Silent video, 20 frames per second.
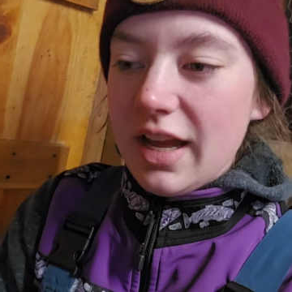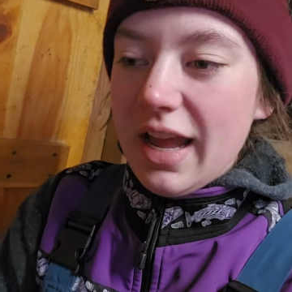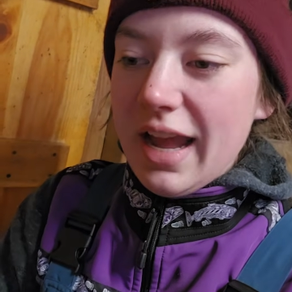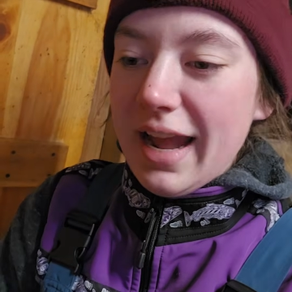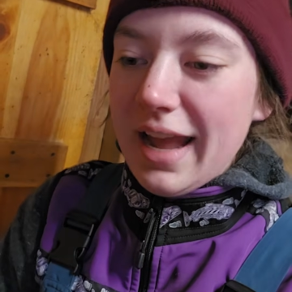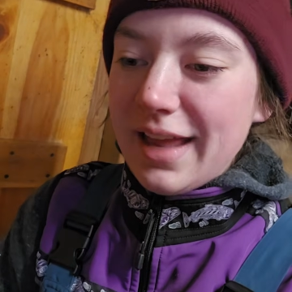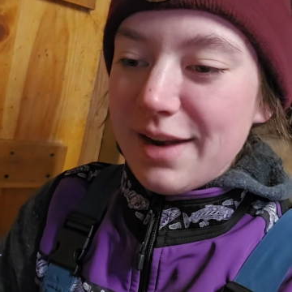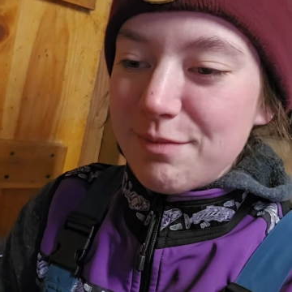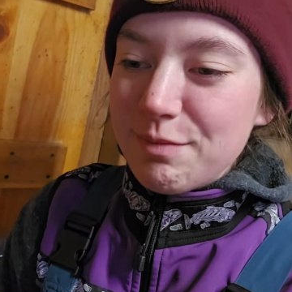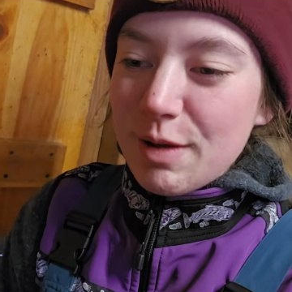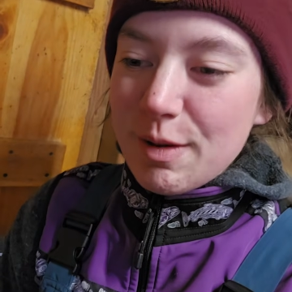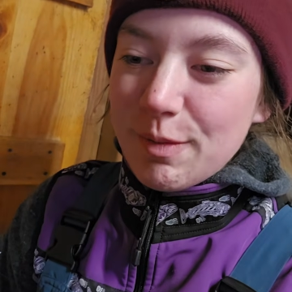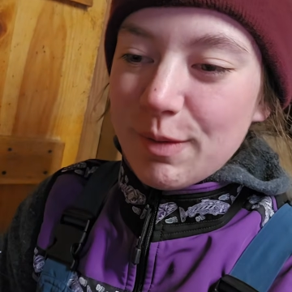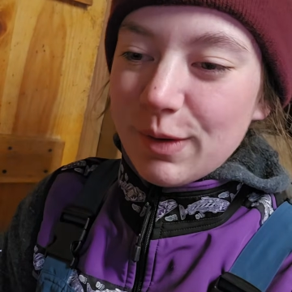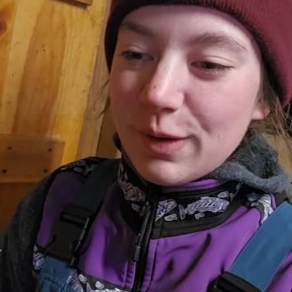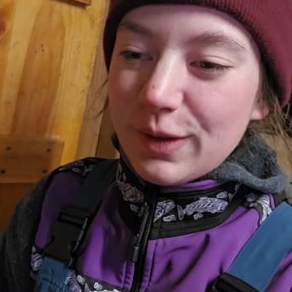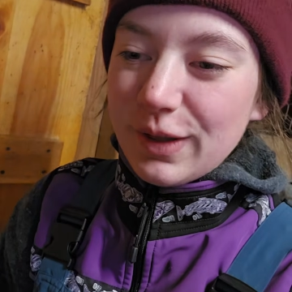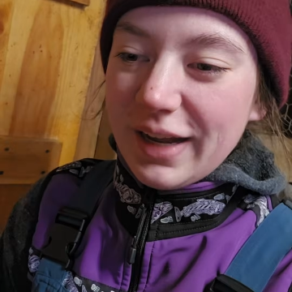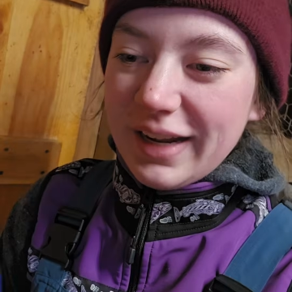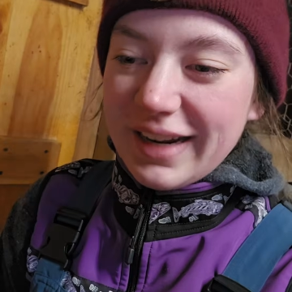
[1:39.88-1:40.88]
And
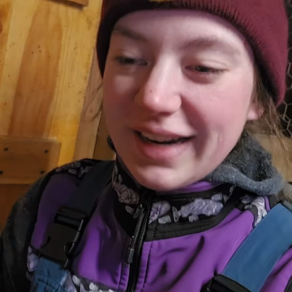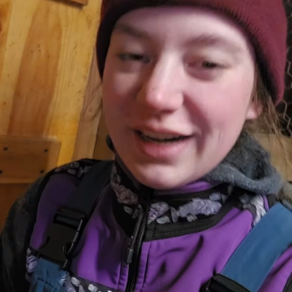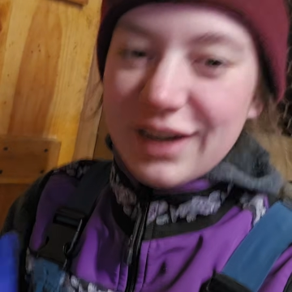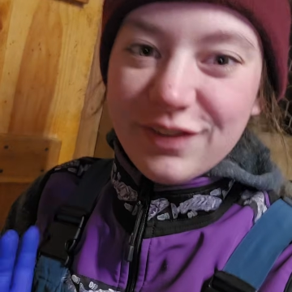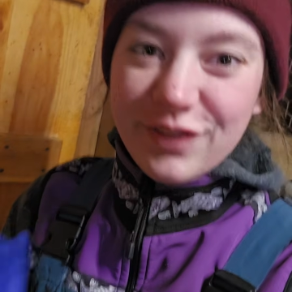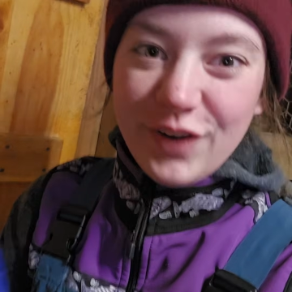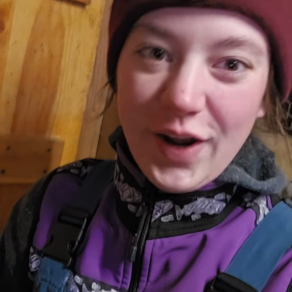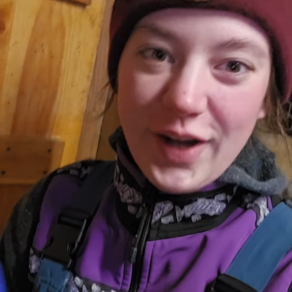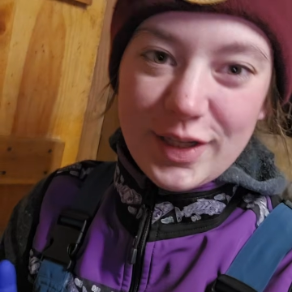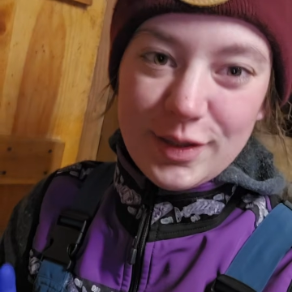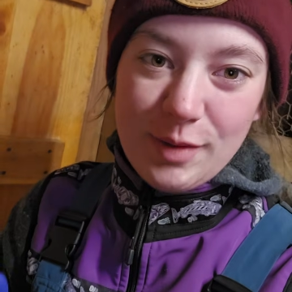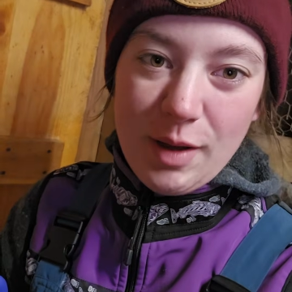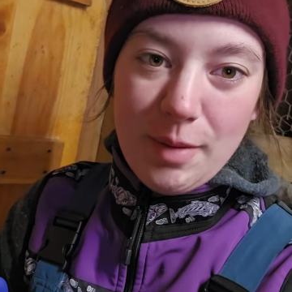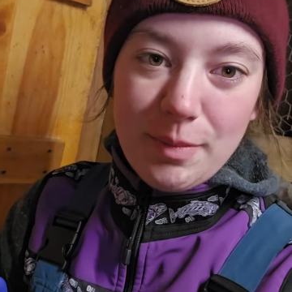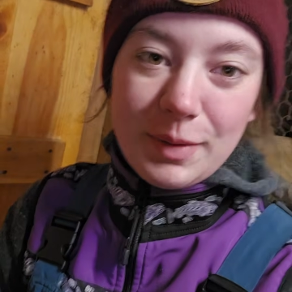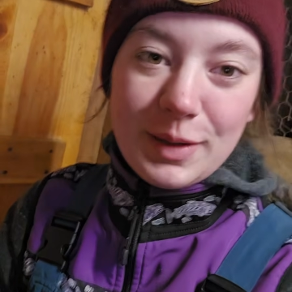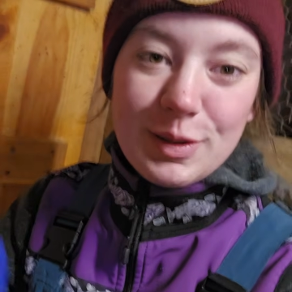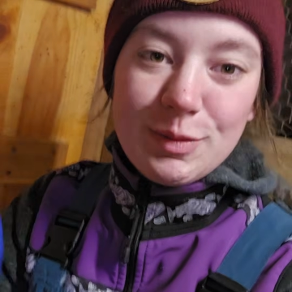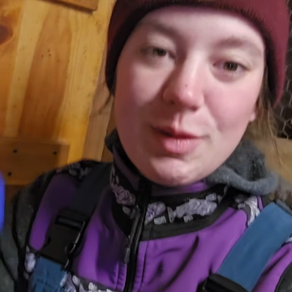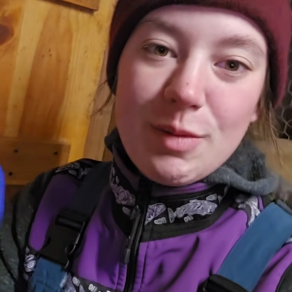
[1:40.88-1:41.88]
people, it kind of cracks me
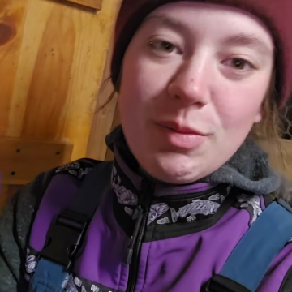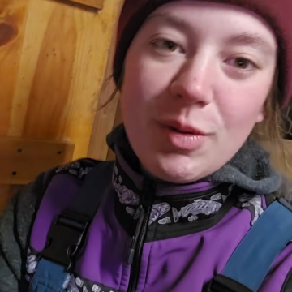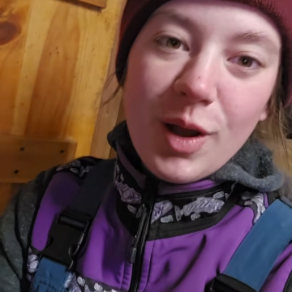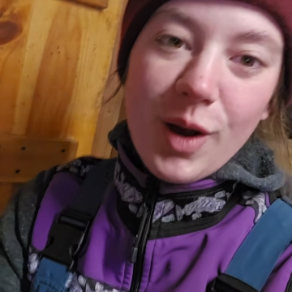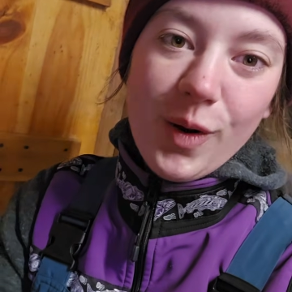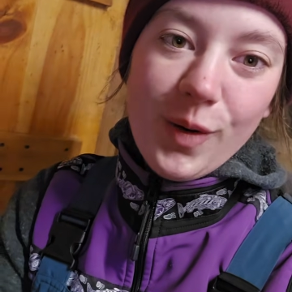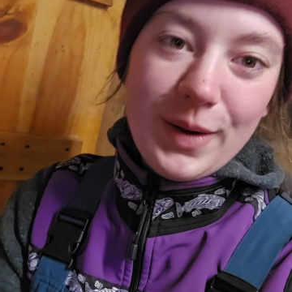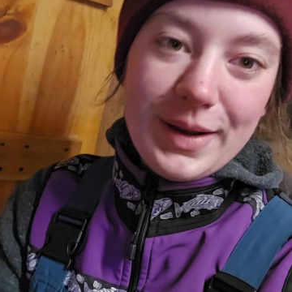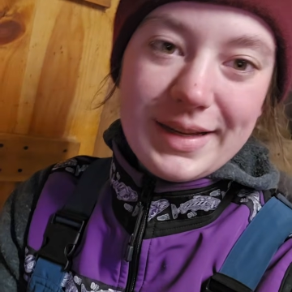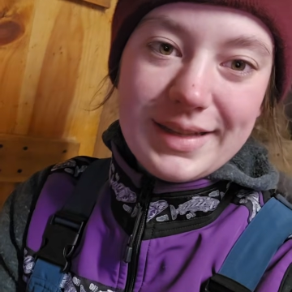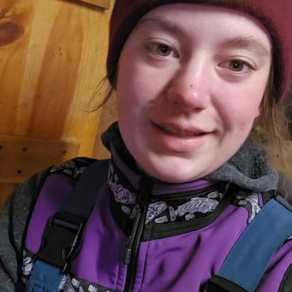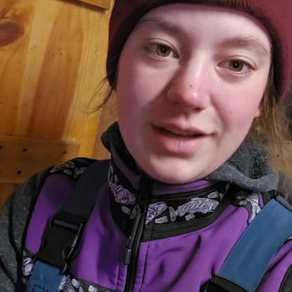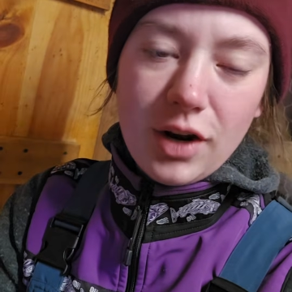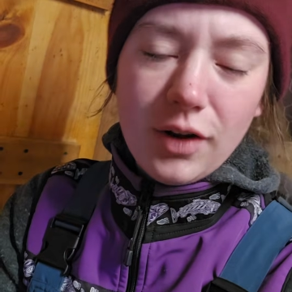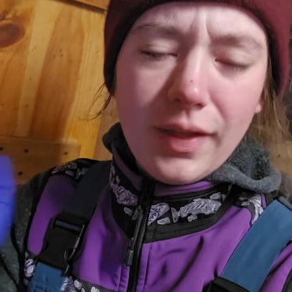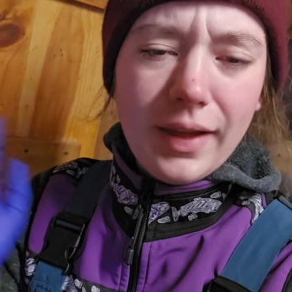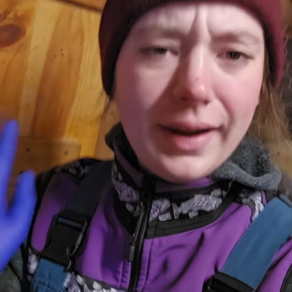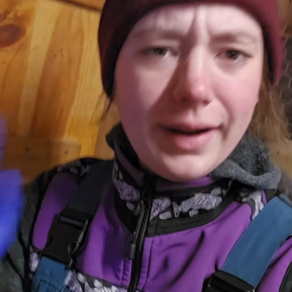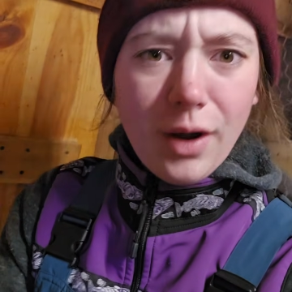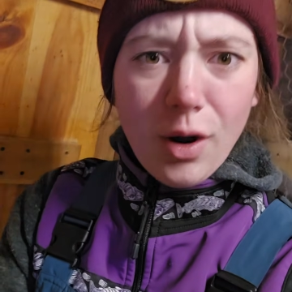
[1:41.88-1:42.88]
up because people always
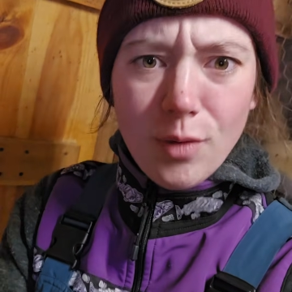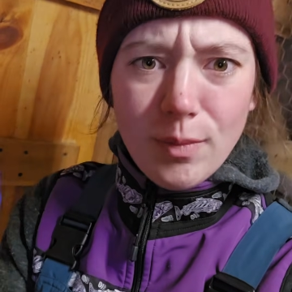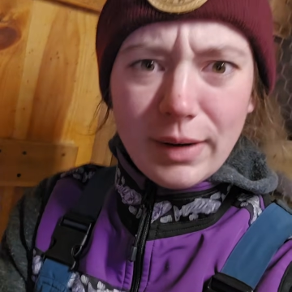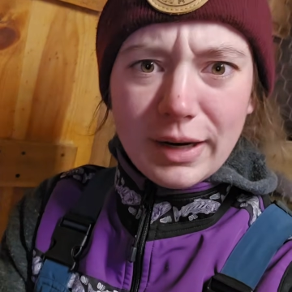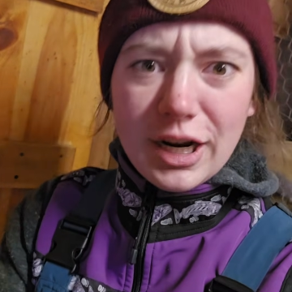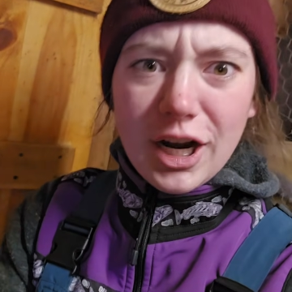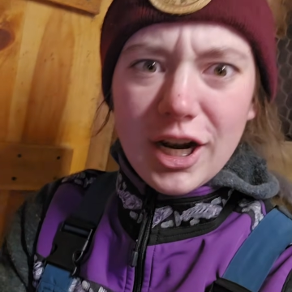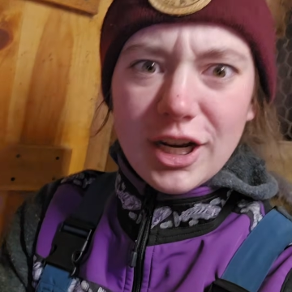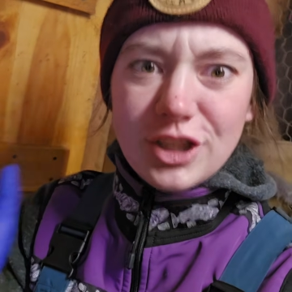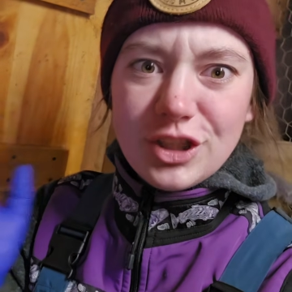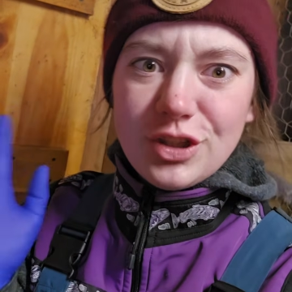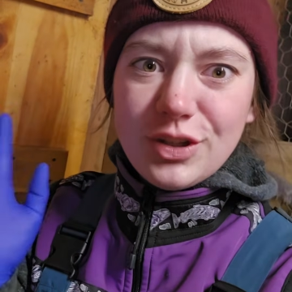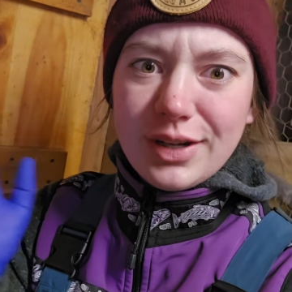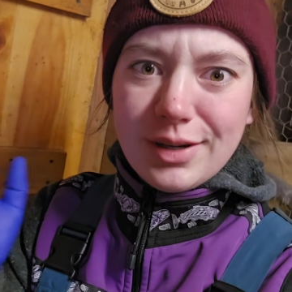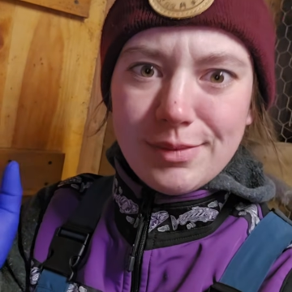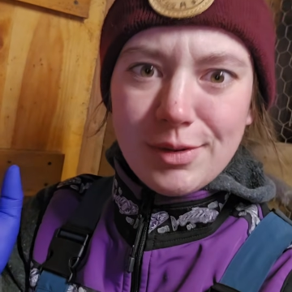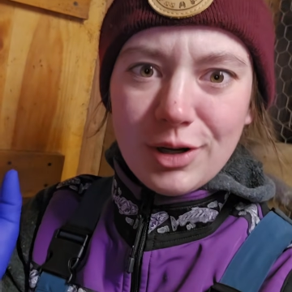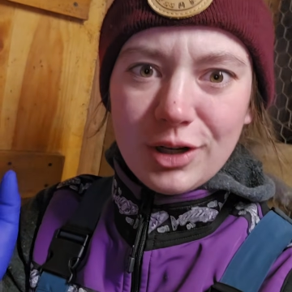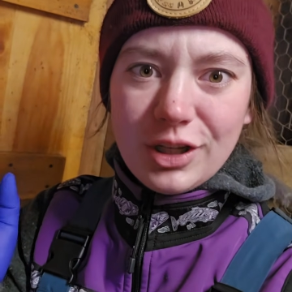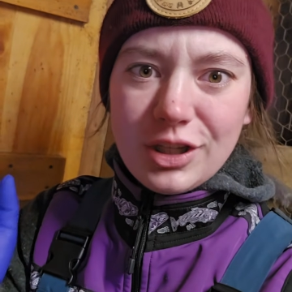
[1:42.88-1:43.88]
are like, oh my gosh, you
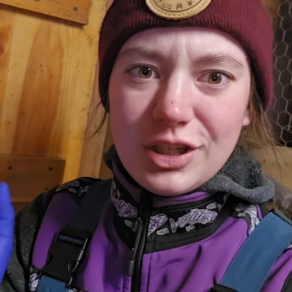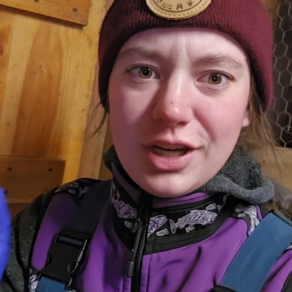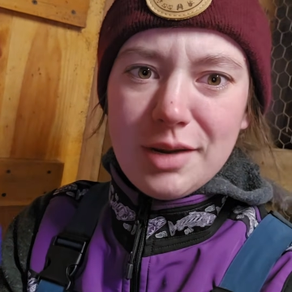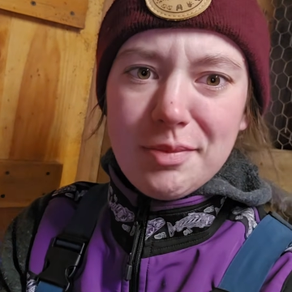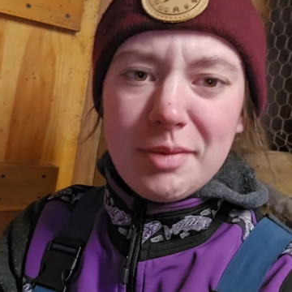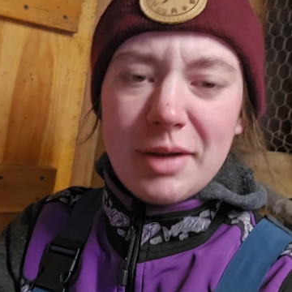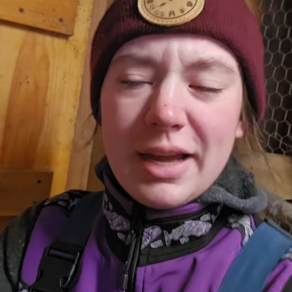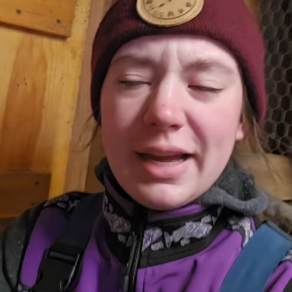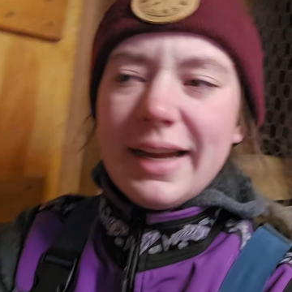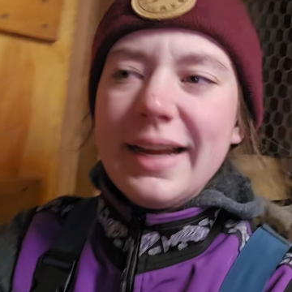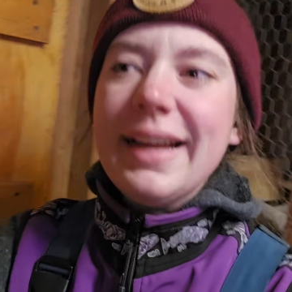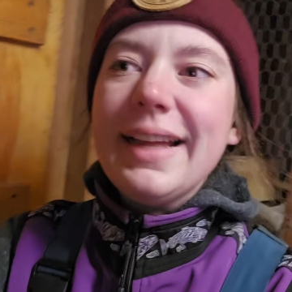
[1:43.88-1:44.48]
can milk a sheep?